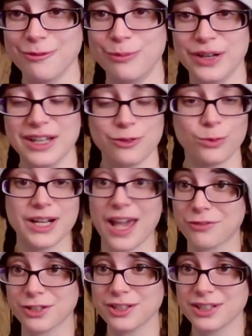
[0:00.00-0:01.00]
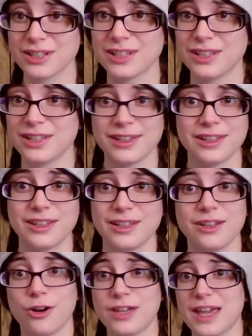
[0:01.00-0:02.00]
But whatever.
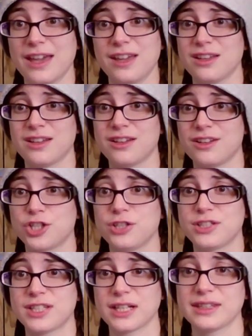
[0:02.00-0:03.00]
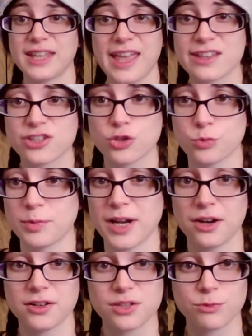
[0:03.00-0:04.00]
Okay, she suddenly has
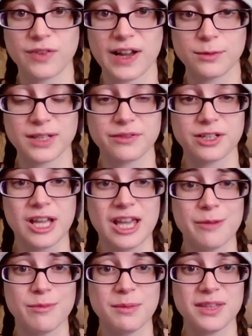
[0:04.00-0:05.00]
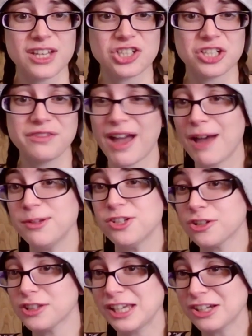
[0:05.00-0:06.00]
superpowers. Fine, whatever. Maybe that should have
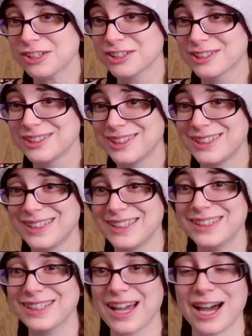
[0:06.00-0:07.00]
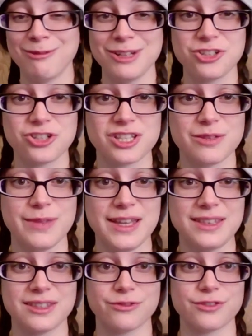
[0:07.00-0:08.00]
happened earlier in the comic, just to
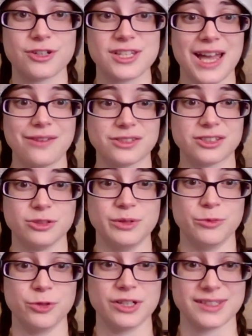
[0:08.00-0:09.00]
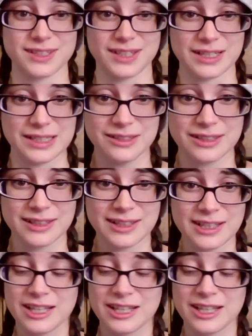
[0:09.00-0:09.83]
make the first half a little bit more exciting.